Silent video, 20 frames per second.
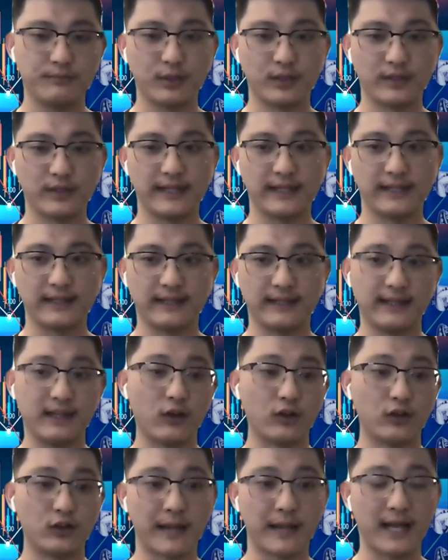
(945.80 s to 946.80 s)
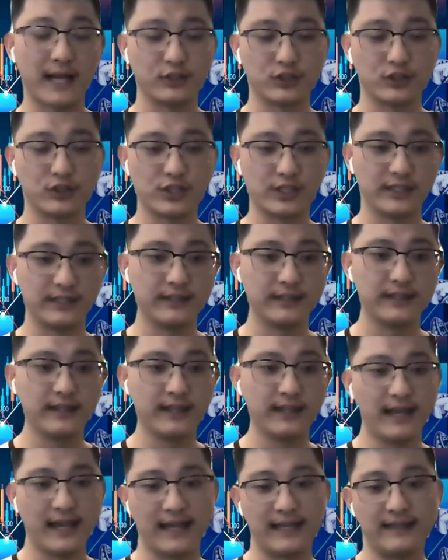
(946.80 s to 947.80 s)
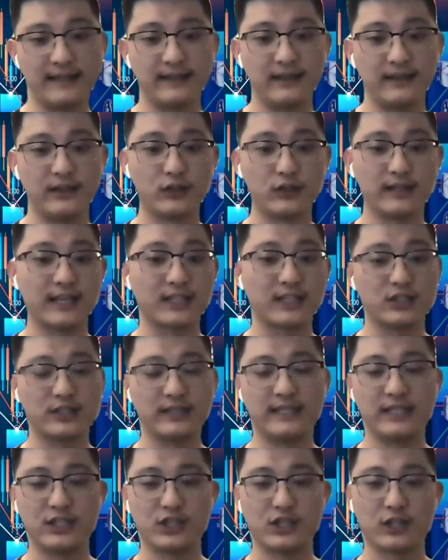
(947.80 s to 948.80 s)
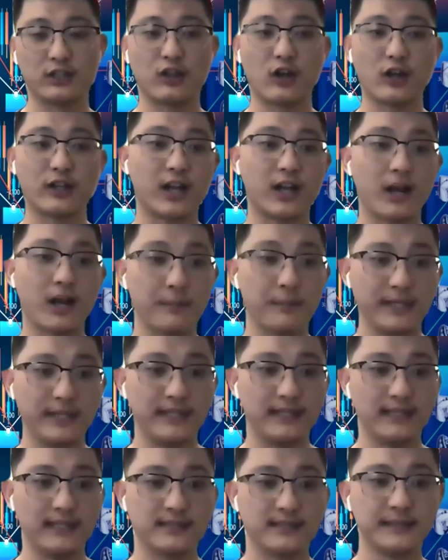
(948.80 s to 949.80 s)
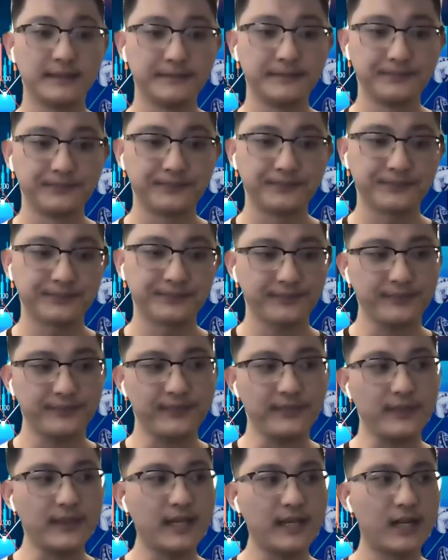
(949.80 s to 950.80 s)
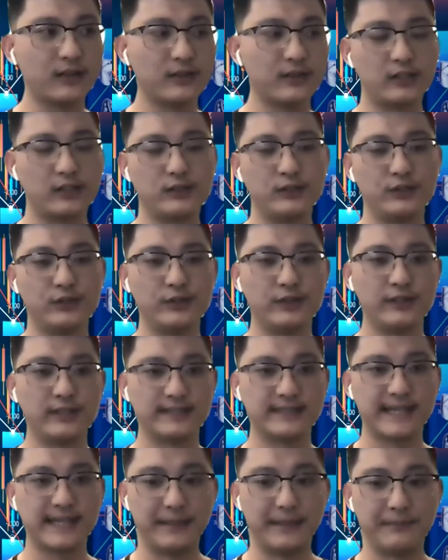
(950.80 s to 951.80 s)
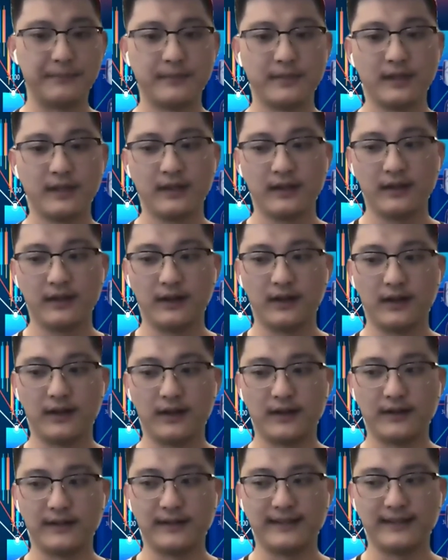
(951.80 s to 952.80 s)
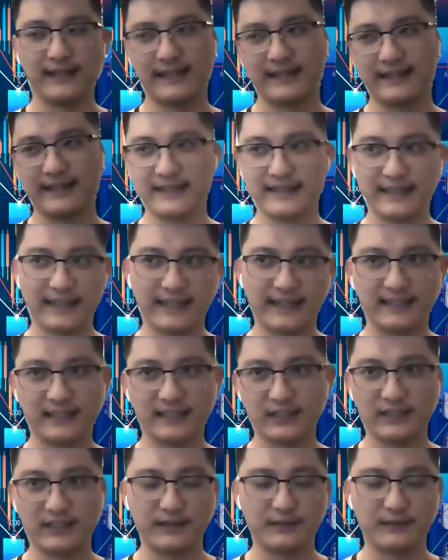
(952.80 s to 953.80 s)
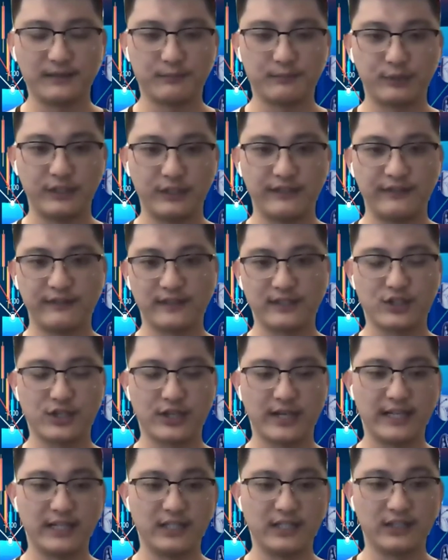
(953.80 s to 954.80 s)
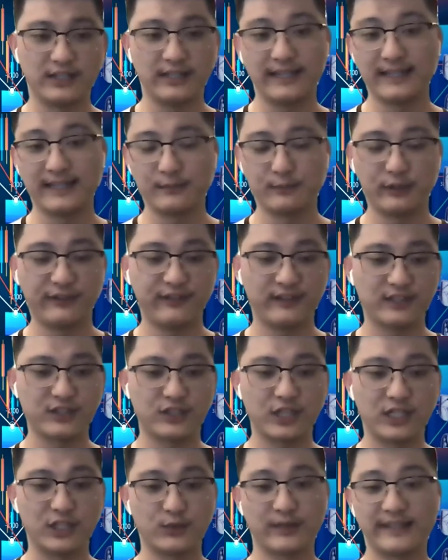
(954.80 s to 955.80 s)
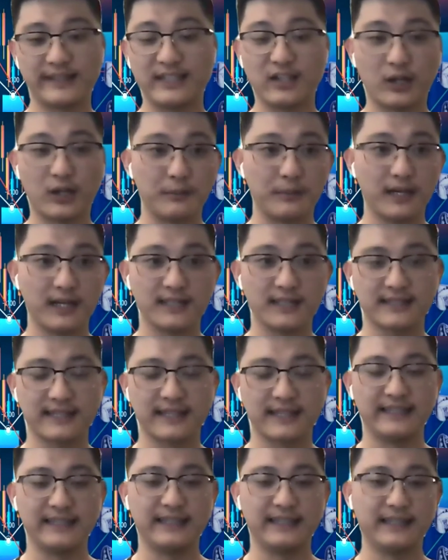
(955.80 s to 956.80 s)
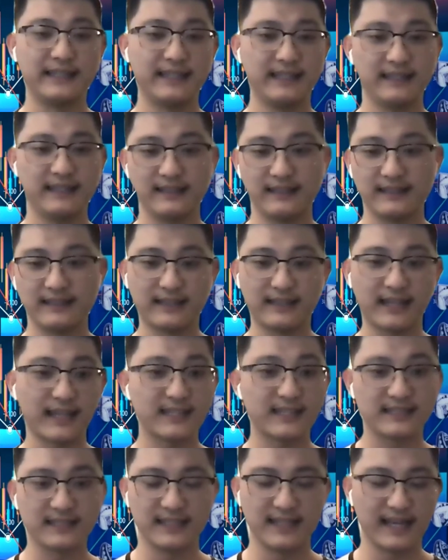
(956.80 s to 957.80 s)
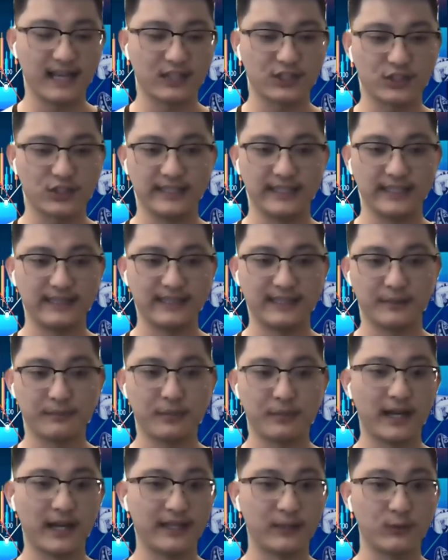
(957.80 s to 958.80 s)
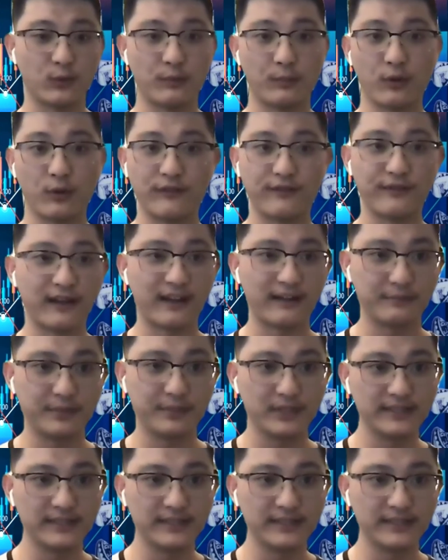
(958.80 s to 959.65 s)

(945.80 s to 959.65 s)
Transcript: putting it on their balance sheet. And they're actually teaching a lot of companies out there to do the same. I think they had a brief exchange. He had a brief exchange with Elon Musk, and Tesla actually ended up buying 1.5